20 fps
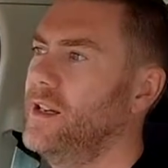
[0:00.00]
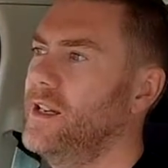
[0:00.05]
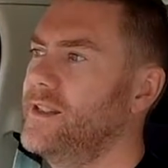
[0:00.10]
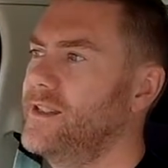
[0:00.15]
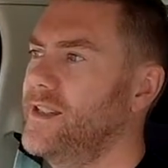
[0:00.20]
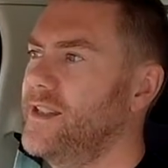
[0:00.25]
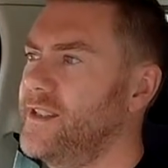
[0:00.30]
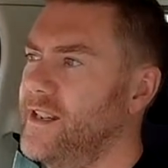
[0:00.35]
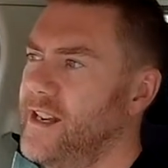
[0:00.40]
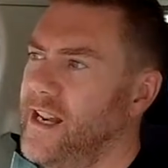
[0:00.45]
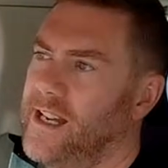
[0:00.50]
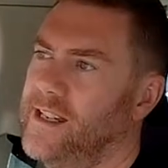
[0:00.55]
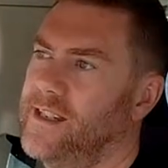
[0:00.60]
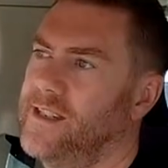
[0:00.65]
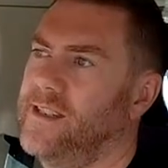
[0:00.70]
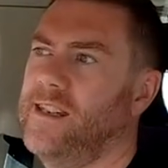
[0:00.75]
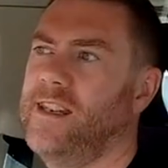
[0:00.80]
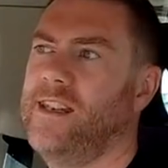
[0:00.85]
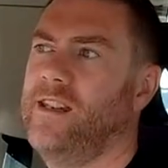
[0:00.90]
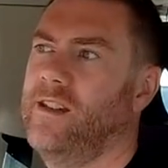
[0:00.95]
Is this an
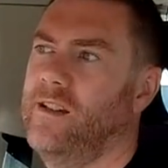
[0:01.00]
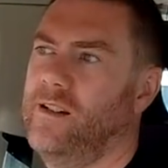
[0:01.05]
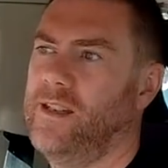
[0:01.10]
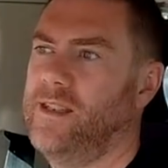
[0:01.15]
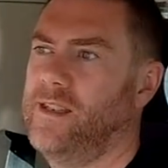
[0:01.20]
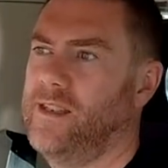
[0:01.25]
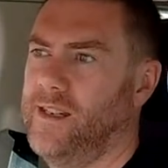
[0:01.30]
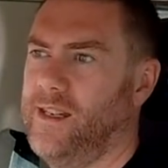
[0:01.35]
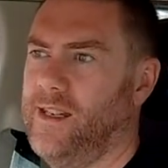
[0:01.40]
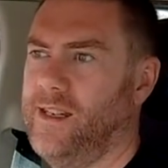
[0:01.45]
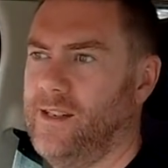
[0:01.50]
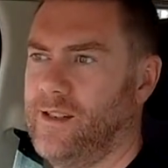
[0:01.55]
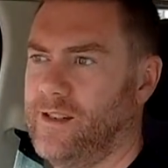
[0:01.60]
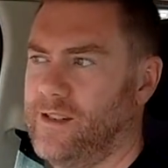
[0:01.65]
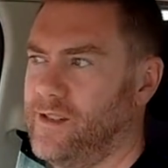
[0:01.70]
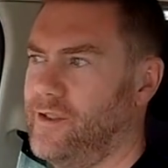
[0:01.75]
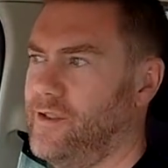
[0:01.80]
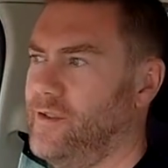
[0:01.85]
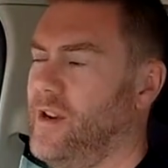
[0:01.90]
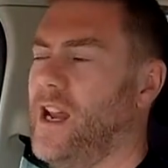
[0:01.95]
XC90, a
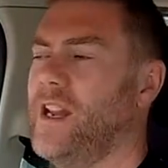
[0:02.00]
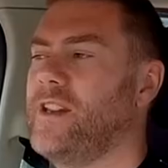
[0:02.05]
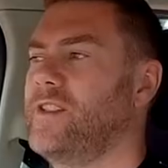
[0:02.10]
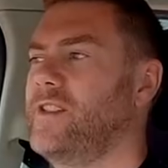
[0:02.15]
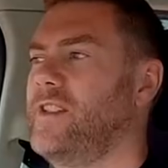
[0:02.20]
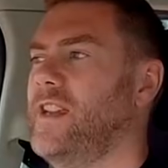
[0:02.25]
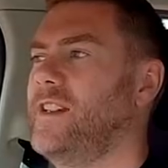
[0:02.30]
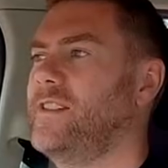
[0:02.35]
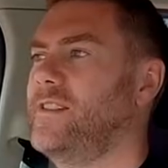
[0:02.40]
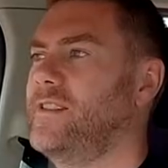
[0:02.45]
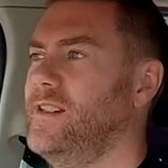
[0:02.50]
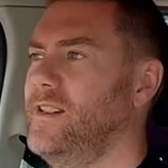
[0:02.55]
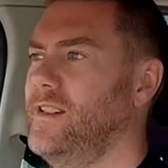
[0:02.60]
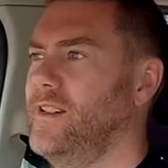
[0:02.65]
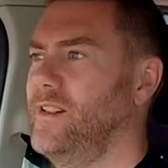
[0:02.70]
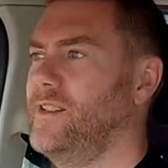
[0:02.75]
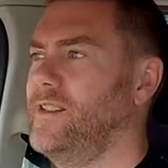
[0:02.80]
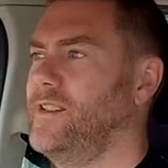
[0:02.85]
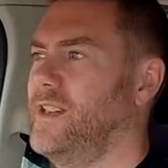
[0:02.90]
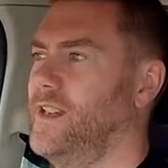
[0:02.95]
stretched
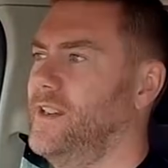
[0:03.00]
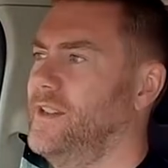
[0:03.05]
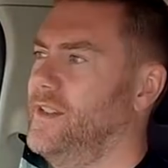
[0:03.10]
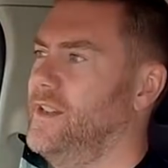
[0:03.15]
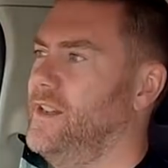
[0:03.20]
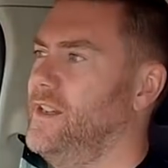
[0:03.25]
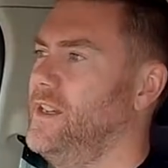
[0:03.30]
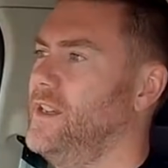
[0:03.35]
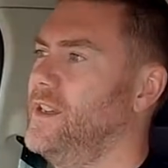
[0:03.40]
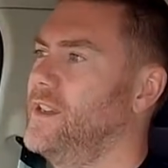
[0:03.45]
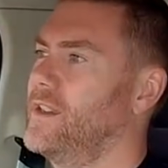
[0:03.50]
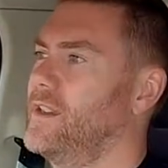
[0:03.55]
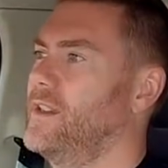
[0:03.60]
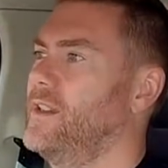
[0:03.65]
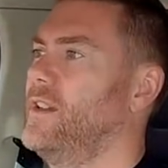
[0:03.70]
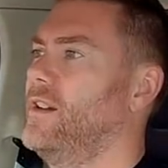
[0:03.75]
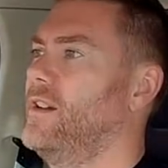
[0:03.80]
XC90 underneath?